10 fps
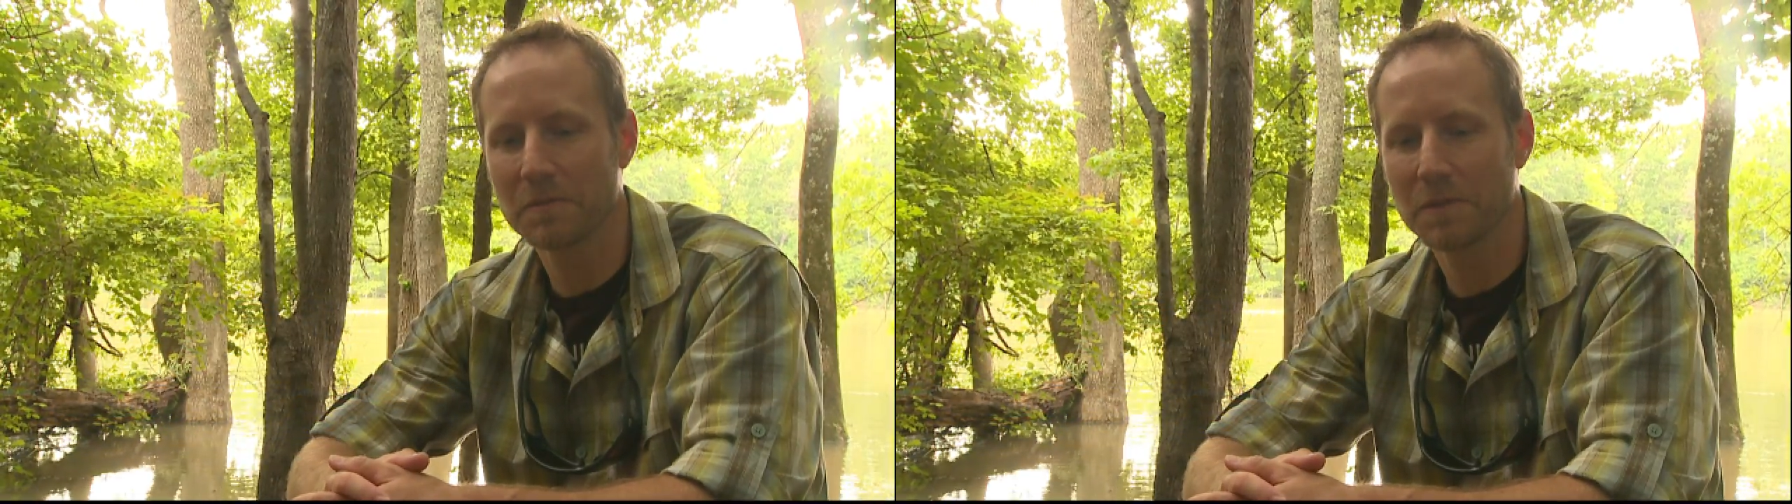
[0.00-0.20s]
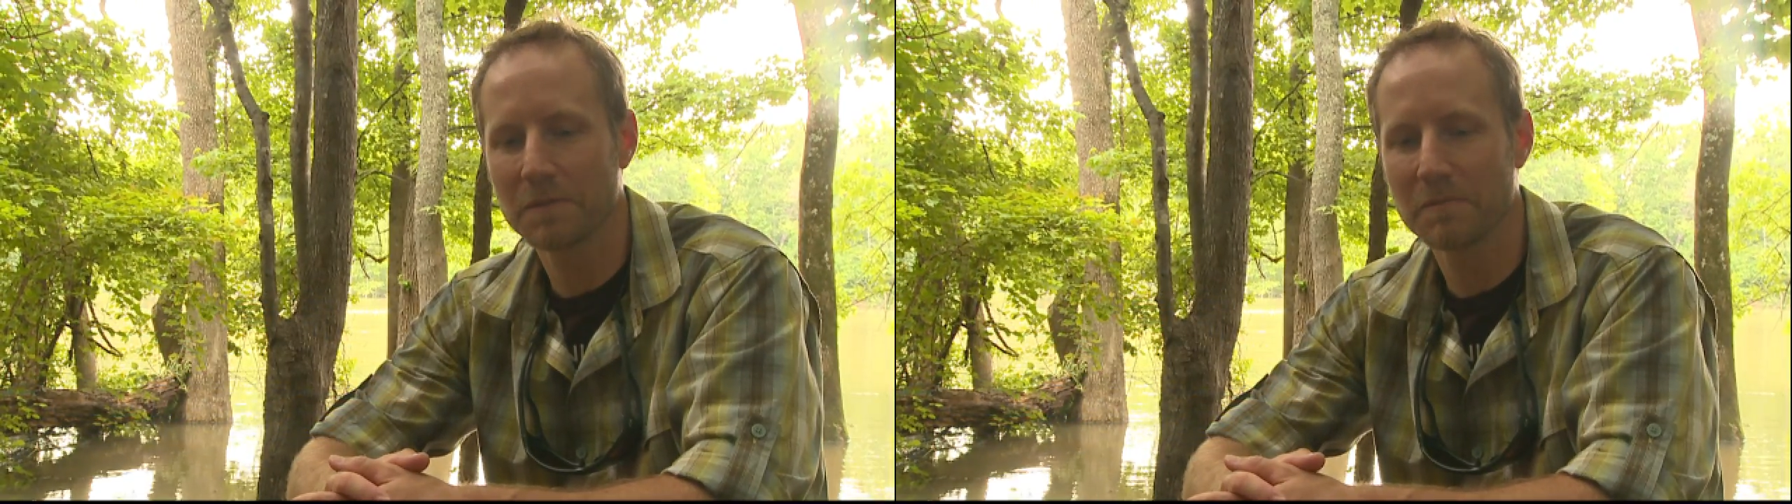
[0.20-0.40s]

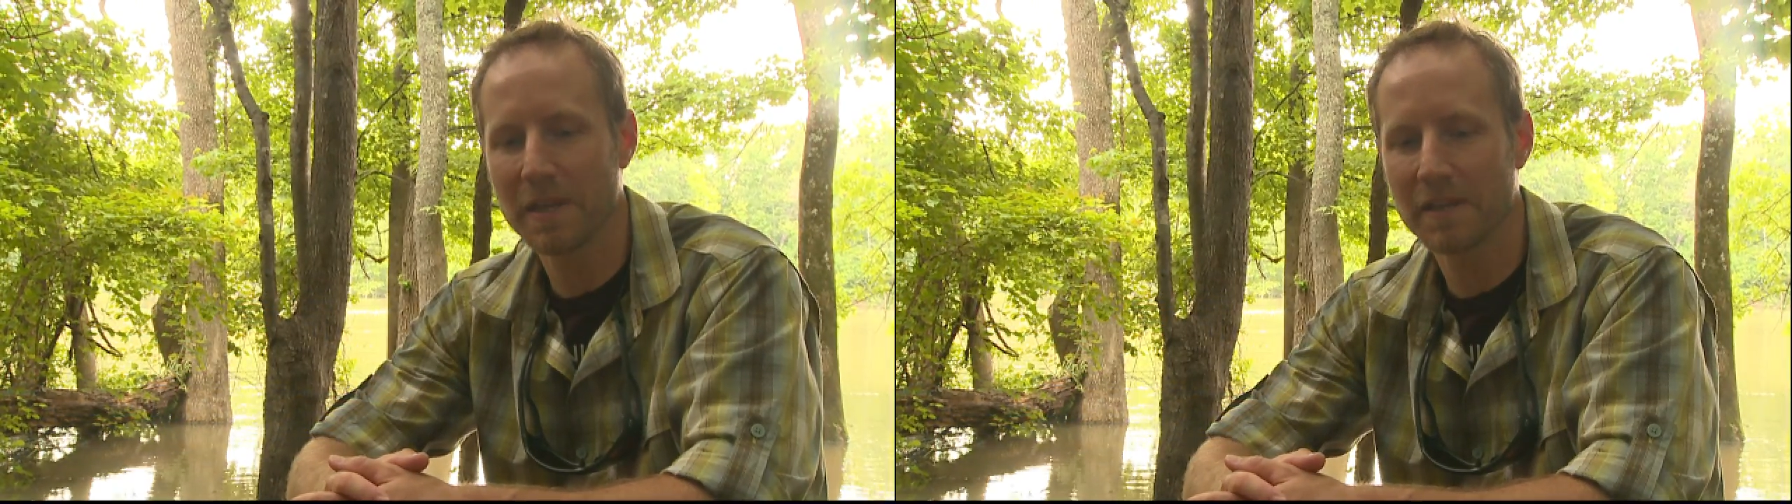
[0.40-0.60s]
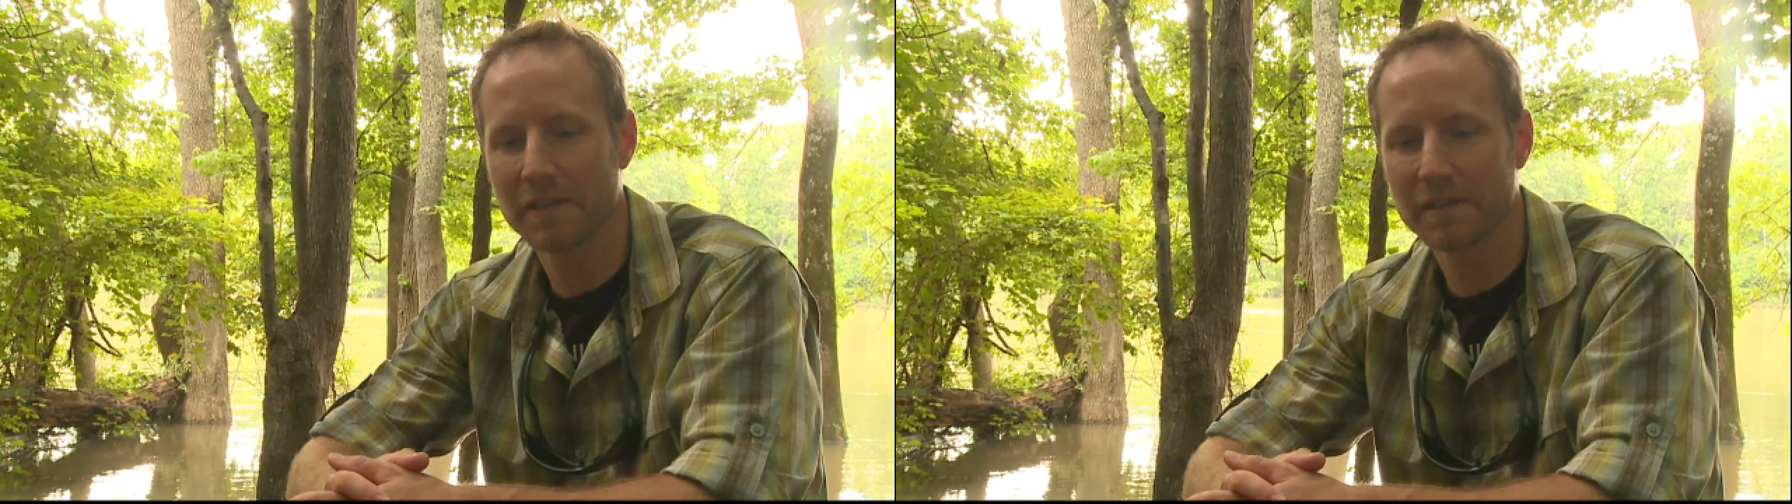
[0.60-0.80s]
we've
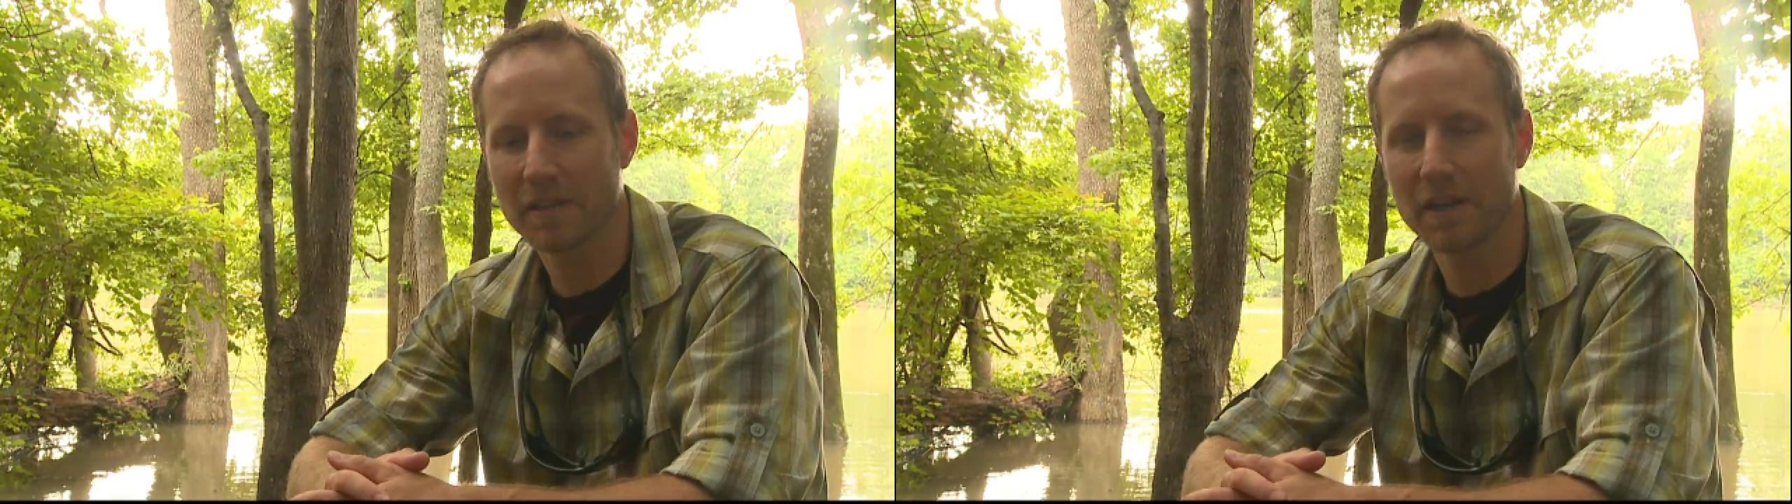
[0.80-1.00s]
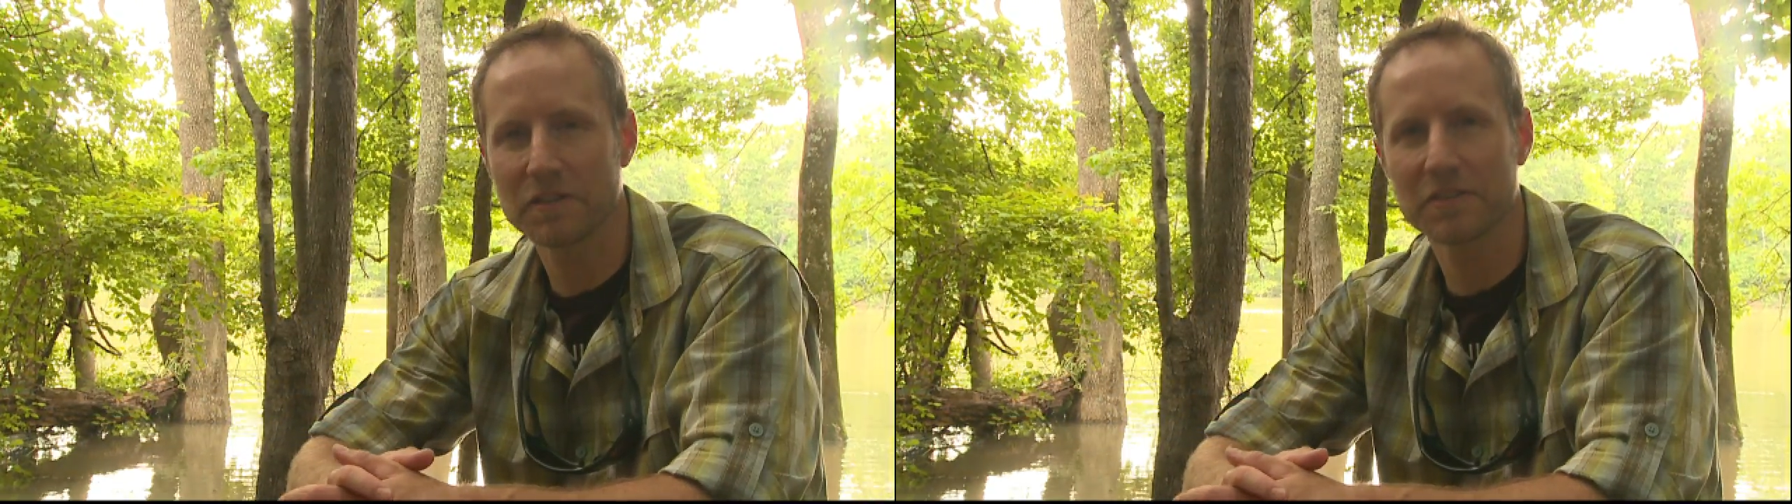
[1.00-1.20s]
made a
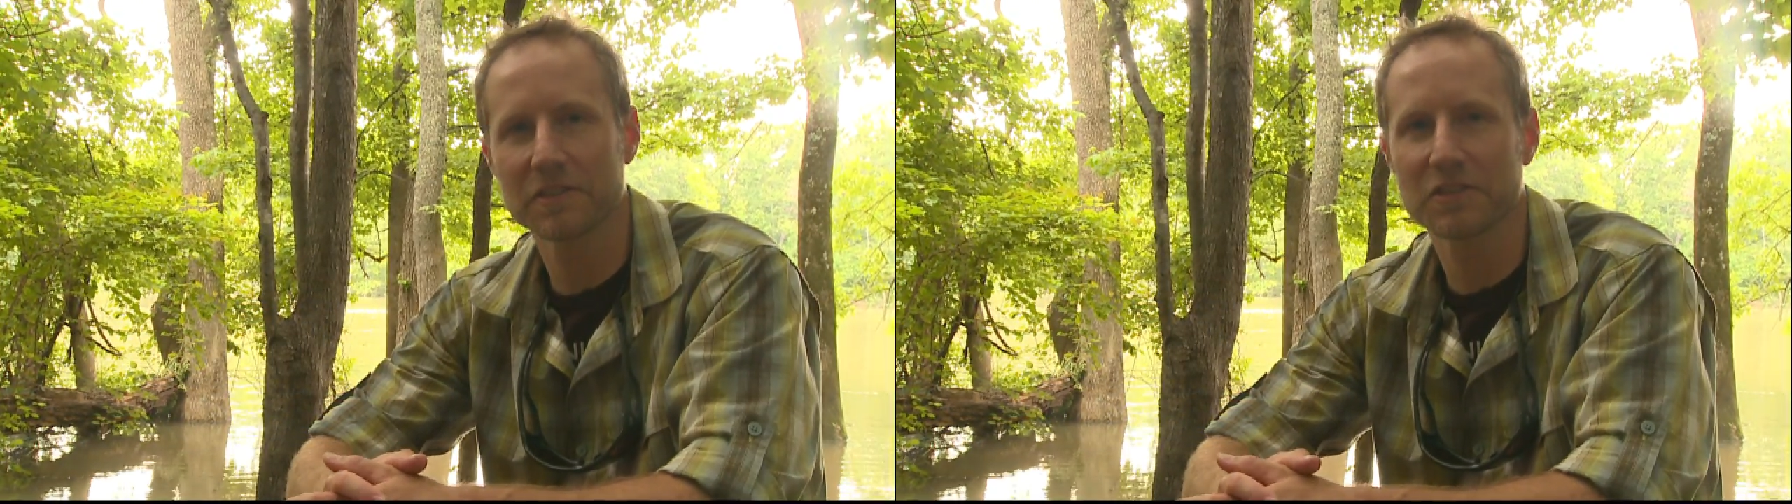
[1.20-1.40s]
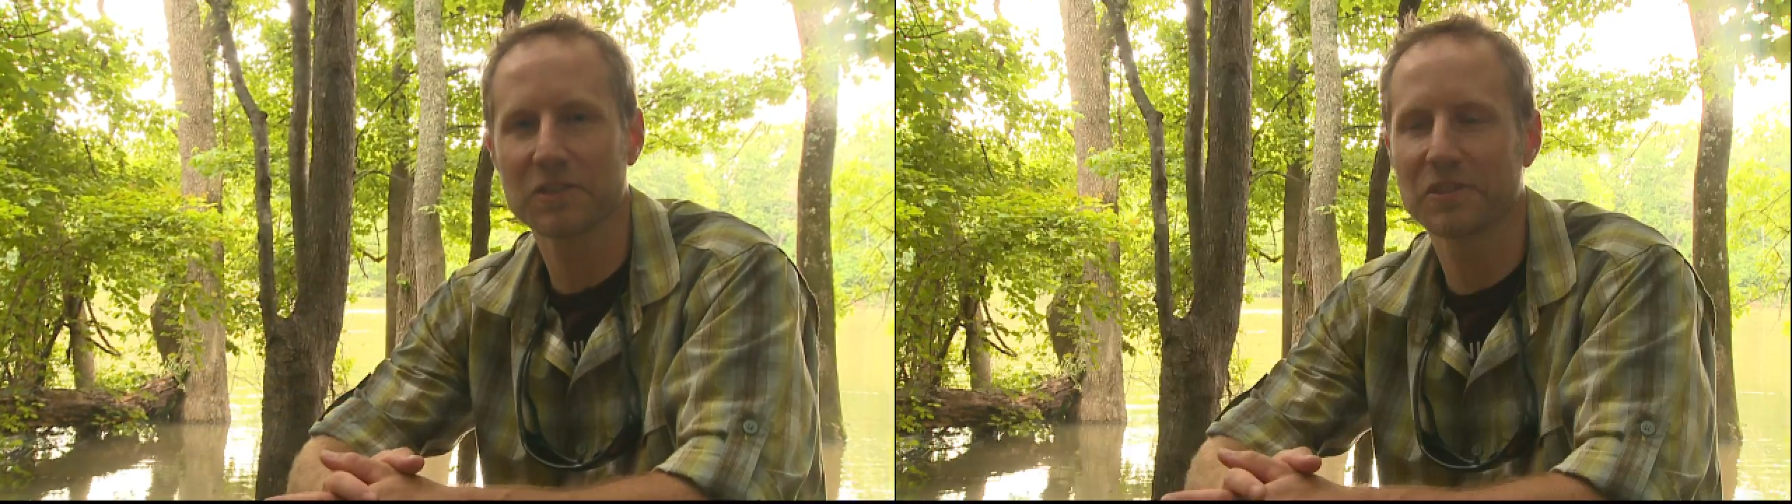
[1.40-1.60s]
conscious
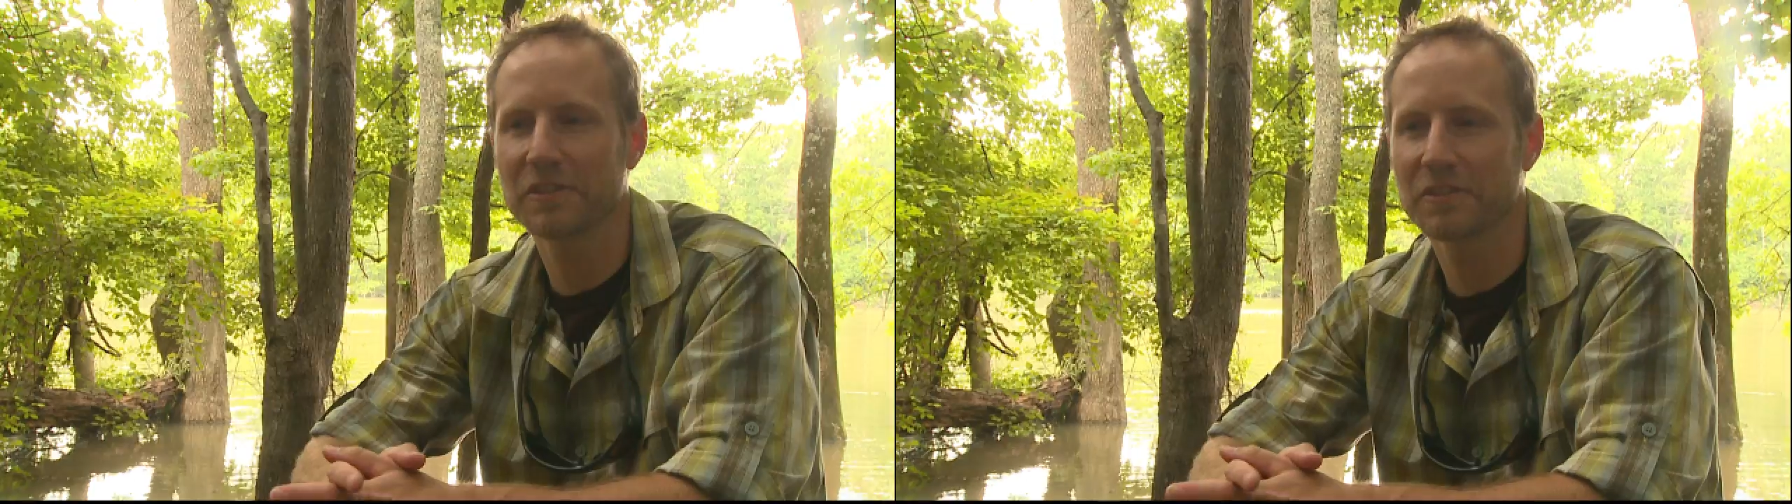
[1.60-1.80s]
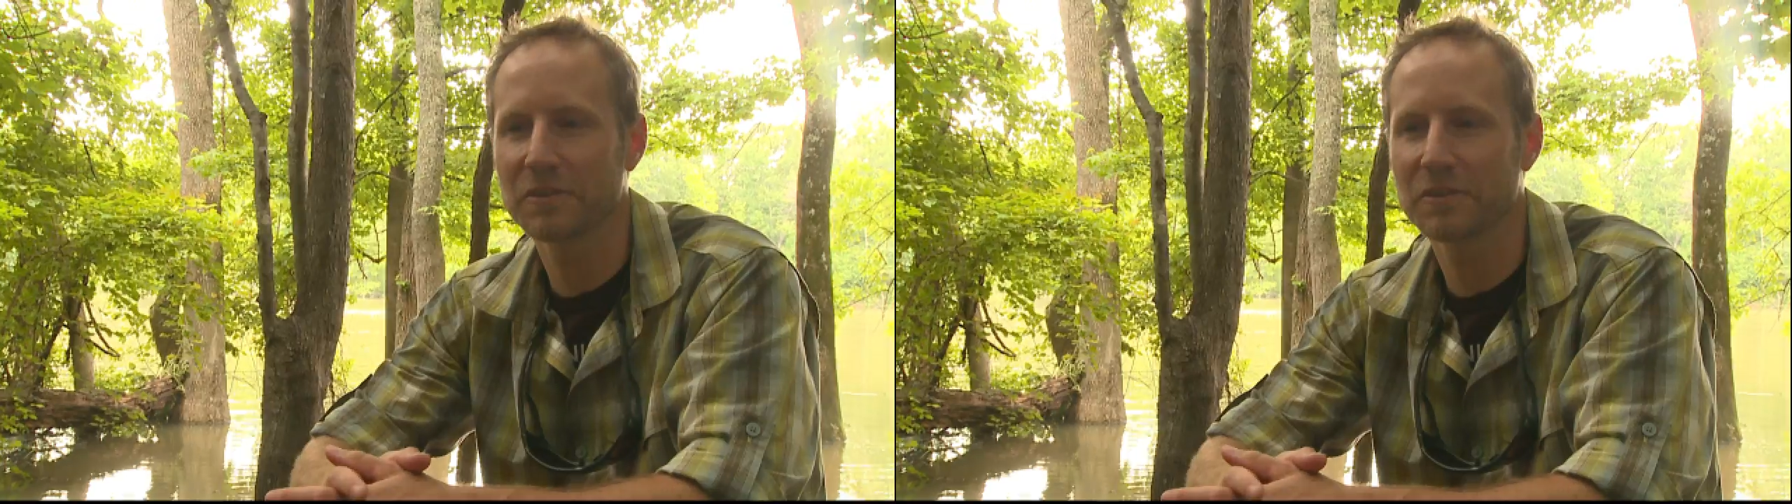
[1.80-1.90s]
decision